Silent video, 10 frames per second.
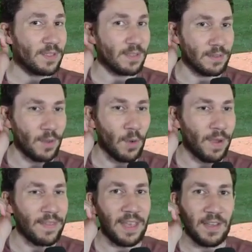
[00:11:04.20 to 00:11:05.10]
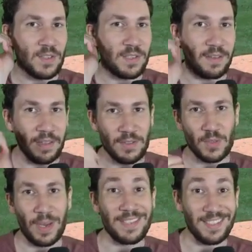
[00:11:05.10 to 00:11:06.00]
to go around the edges and get
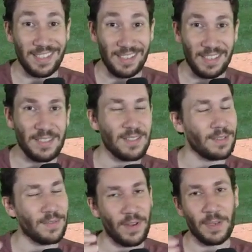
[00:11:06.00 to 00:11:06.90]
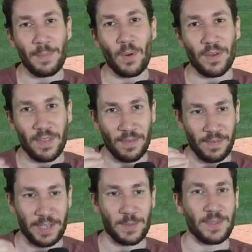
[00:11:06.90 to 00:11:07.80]
strikes that he needs. It's very important that the
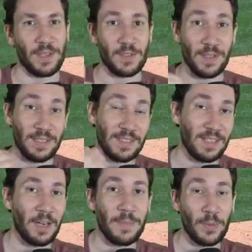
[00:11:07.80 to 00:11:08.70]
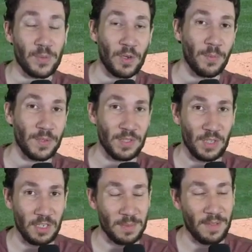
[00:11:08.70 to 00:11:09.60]
fastball's there so they can set up those curveballs and
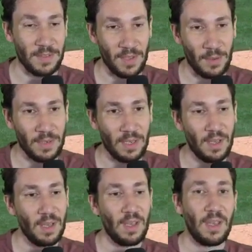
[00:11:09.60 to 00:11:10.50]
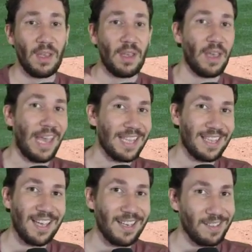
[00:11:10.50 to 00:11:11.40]
changeups out of the zone. And
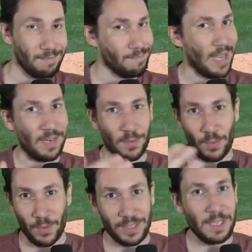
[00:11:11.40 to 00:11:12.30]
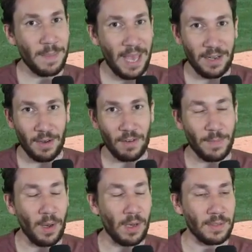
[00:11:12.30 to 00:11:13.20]
then made a really bad
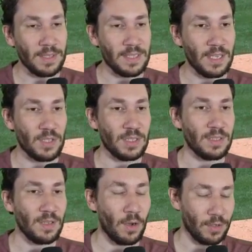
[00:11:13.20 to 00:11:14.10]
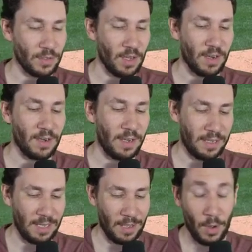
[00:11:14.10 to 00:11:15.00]
curveball decision, or, or uh,
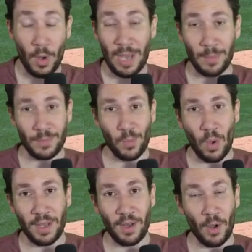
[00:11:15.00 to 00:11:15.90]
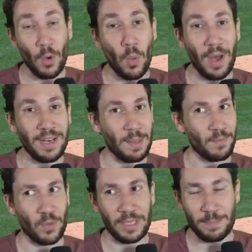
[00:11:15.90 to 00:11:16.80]
yeah, at one oh one
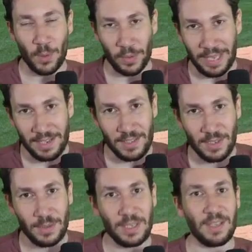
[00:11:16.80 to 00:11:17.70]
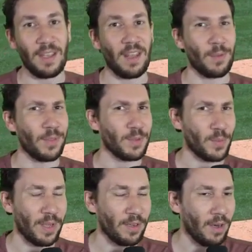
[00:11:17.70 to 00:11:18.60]
and really poorly executed it, and I don't think it was the
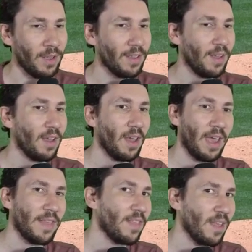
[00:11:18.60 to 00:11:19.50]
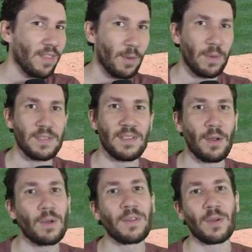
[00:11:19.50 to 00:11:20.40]
right call. And then there was the
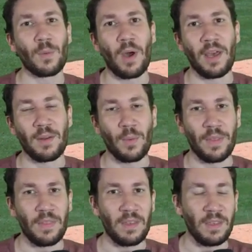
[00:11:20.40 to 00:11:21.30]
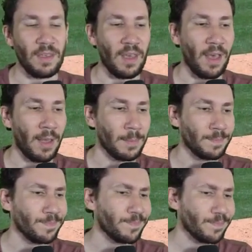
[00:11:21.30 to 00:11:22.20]
earlier one with the
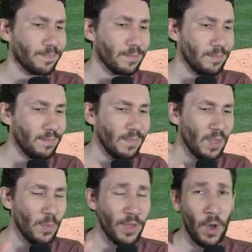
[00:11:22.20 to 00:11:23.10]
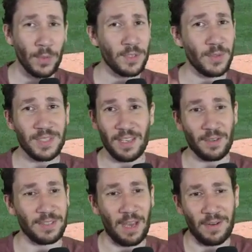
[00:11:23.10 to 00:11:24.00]
um, with the oh two
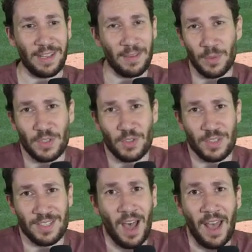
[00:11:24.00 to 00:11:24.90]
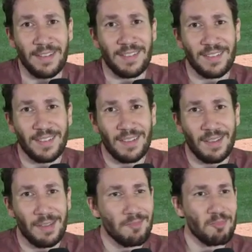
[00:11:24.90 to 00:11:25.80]
sinker down and in, which is just not,
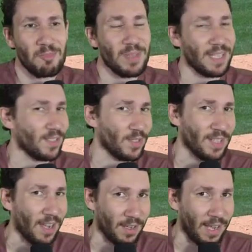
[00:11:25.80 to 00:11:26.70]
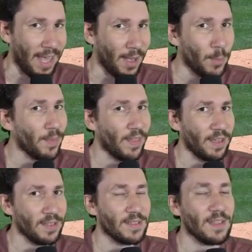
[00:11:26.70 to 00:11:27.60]
that's just not going to help
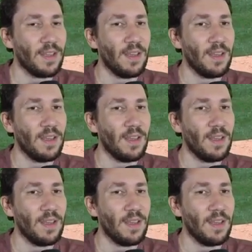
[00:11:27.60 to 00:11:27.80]
things.